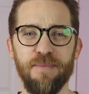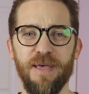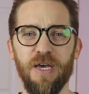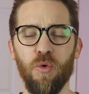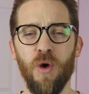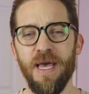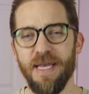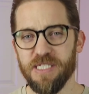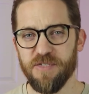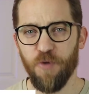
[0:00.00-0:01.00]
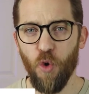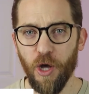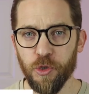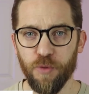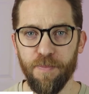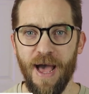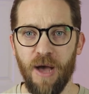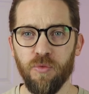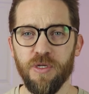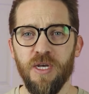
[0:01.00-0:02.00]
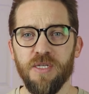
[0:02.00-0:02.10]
bill is £400,